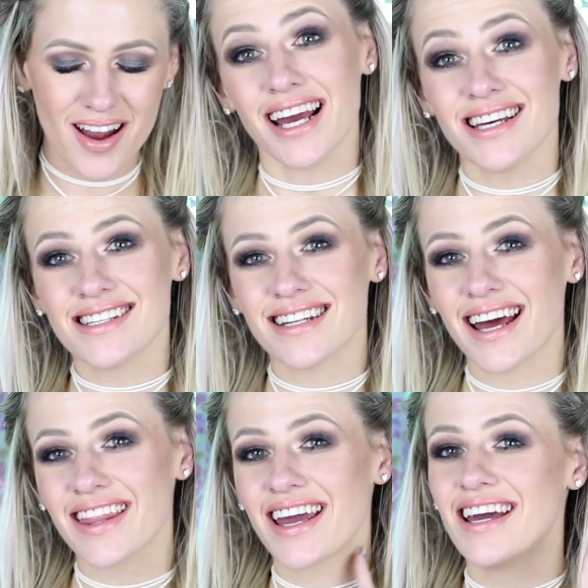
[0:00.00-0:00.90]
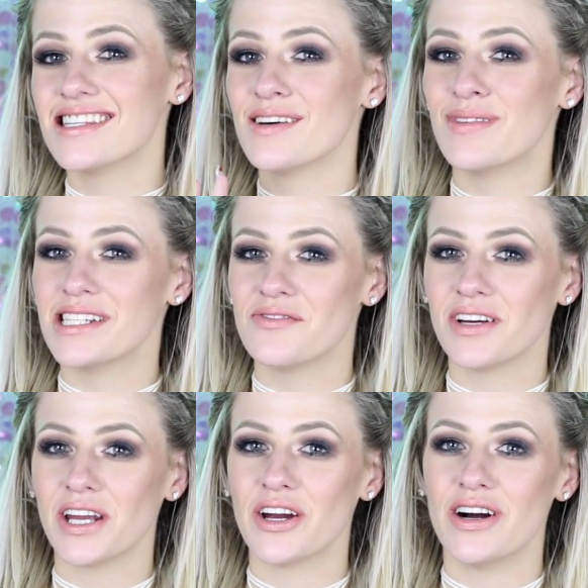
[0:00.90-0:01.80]
Today's another hit and miss
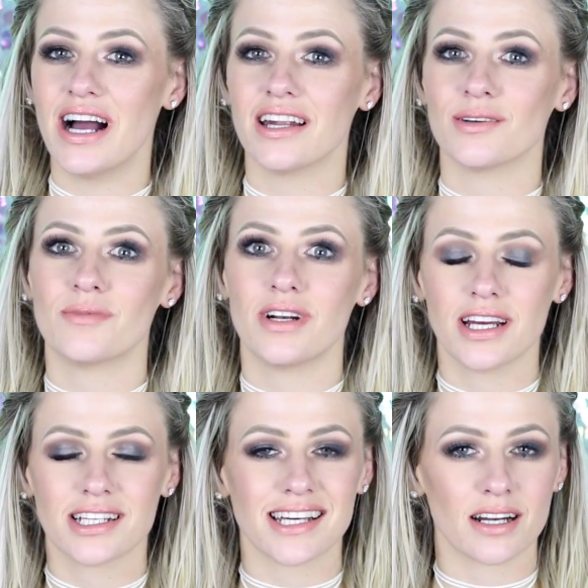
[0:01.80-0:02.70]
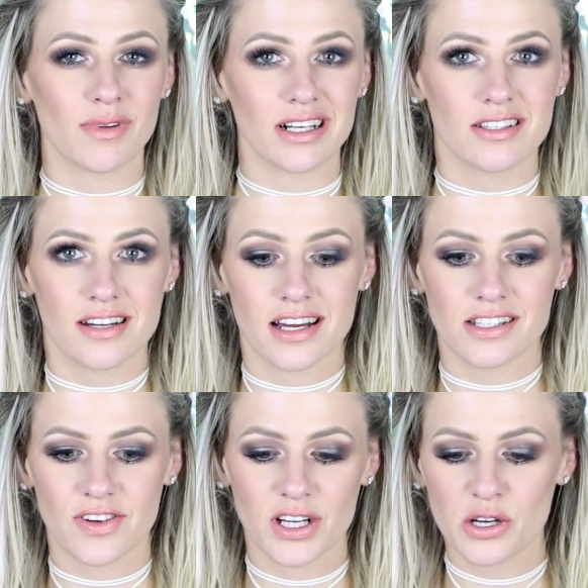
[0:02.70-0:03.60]
video, and I'm really excited about
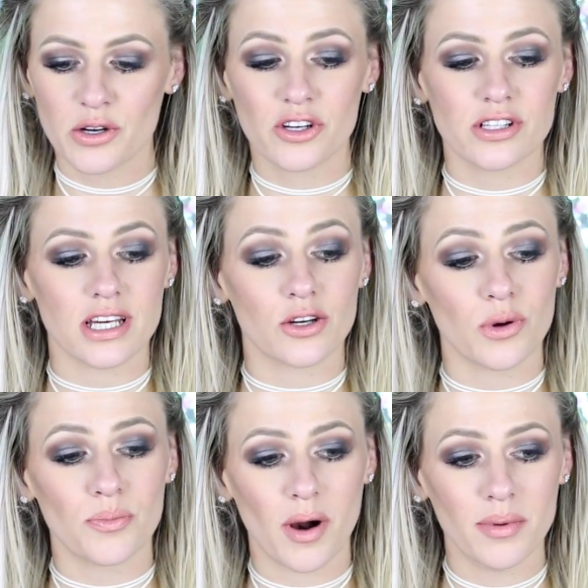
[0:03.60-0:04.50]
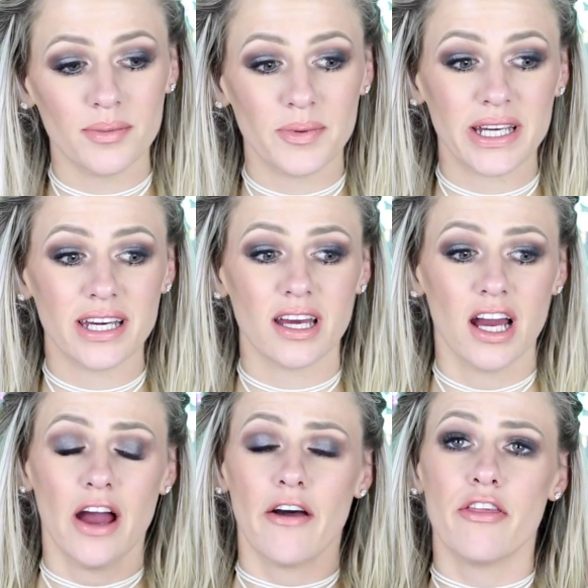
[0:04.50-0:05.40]
today's video because it will probably be
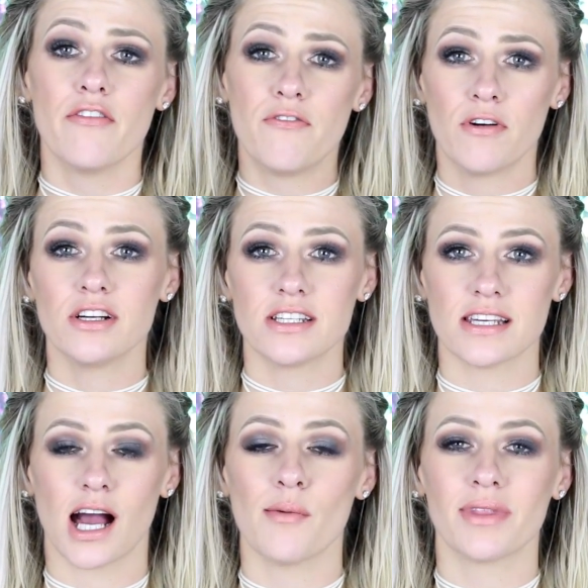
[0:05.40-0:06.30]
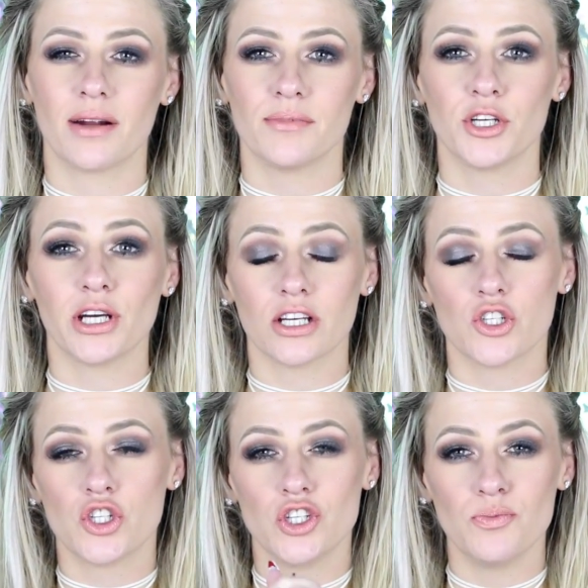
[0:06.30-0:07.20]
the first time that I'm doing a
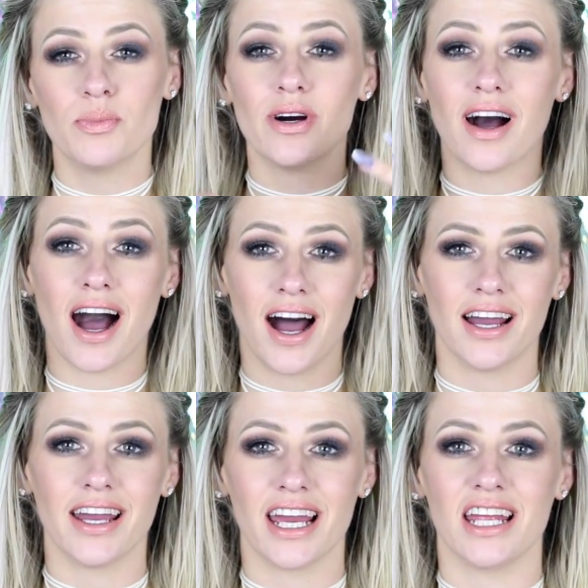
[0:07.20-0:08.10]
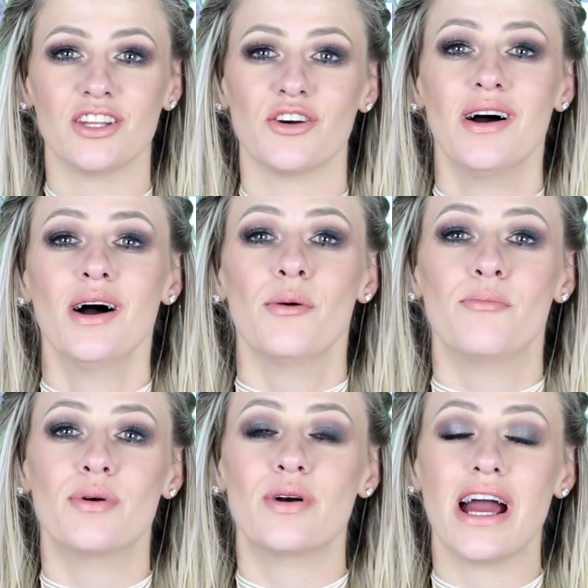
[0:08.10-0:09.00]
super high-end
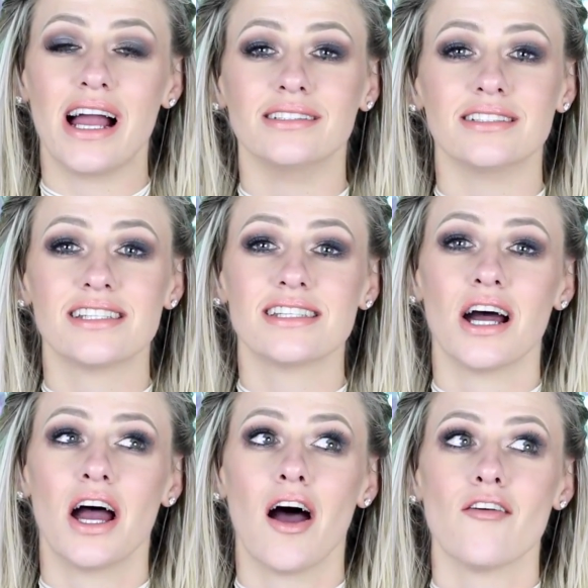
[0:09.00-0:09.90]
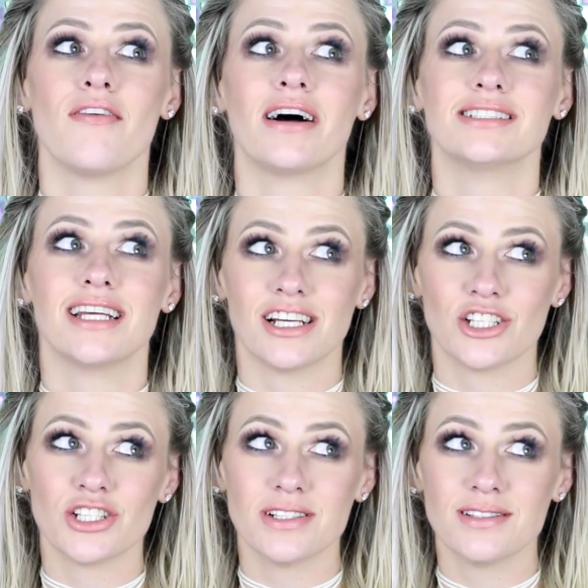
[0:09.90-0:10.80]
brand's
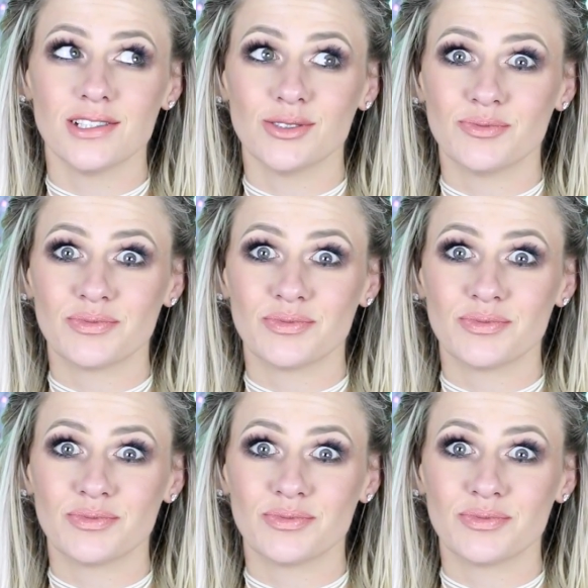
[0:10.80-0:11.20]
foundation.